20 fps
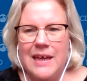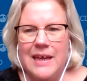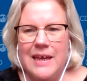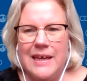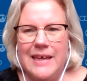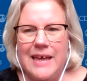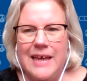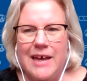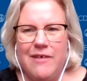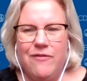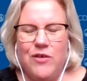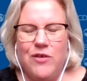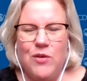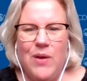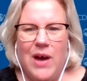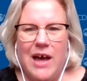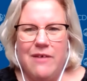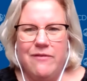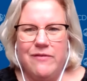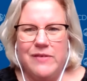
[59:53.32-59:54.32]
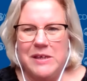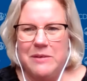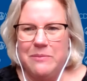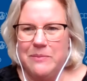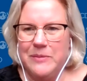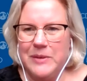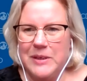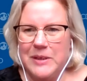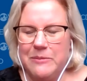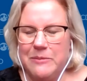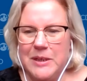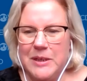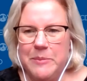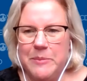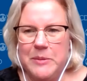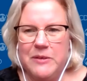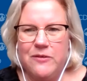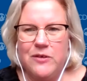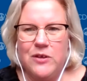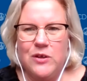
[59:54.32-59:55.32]
yeah, if you have some
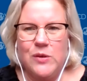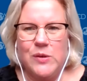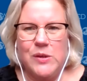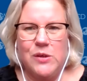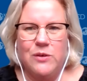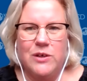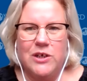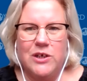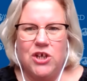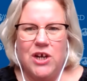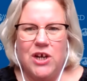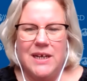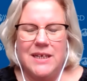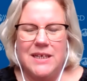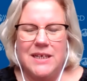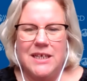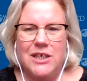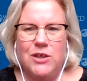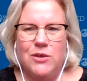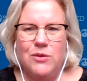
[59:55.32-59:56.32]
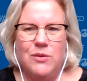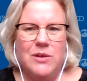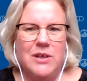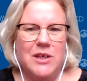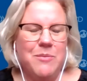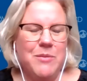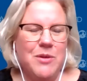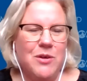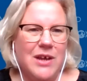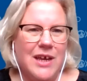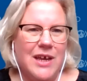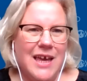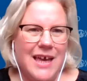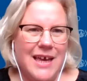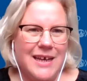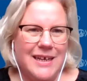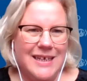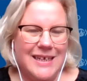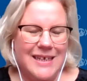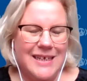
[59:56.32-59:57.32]
tips for those who are trying to
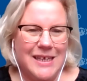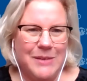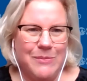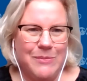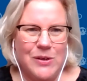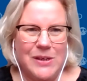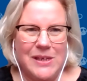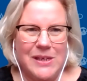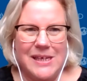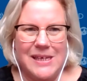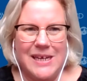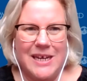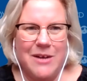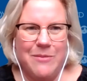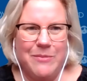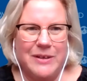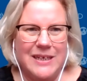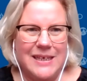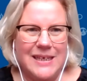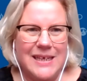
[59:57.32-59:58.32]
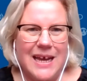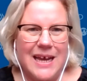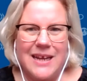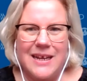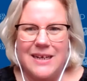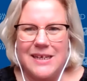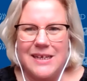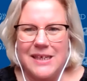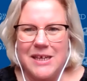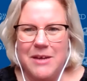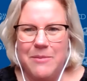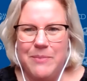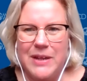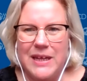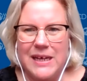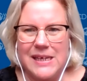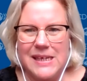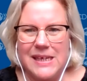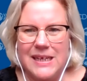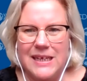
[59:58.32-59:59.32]
communicate this more sustainable design and its
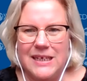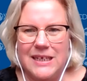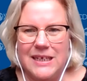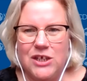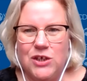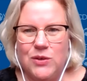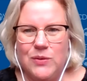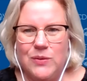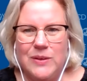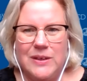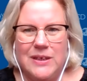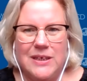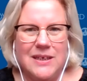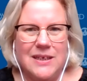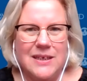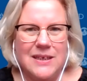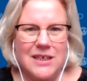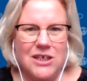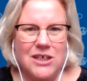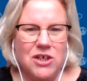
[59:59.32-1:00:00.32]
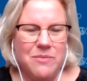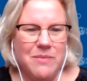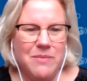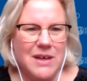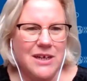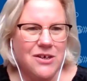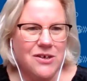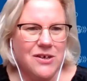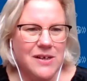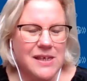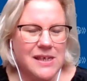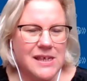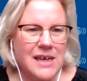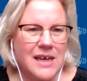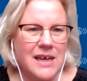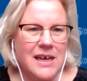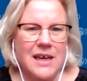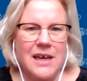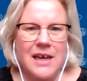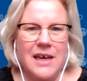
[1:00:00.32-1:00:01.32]
complexity to decision makers.
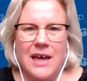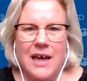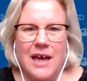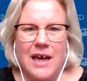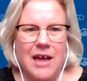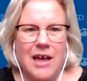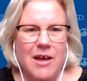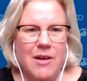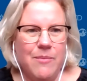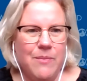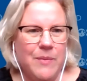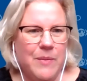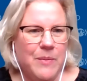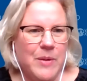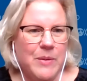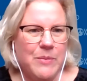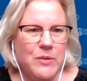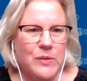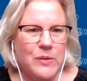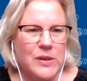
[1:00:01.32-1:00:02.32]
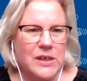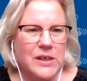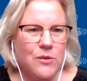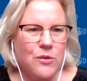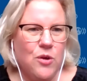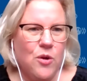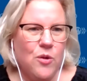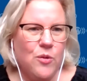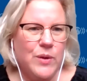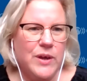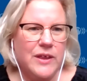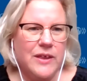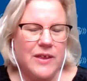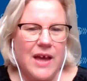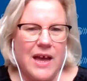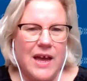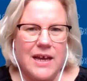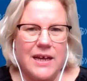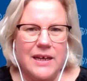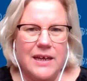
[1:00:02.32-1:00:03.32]
Maybe we'll go with
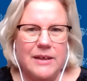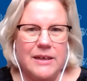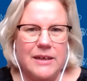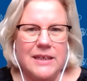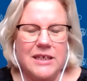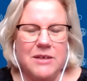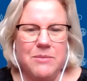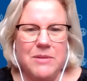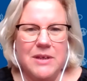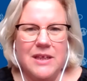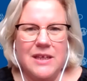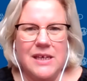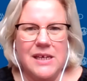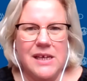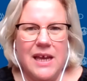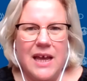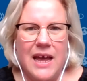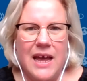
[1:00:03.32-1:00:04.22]
Timothy,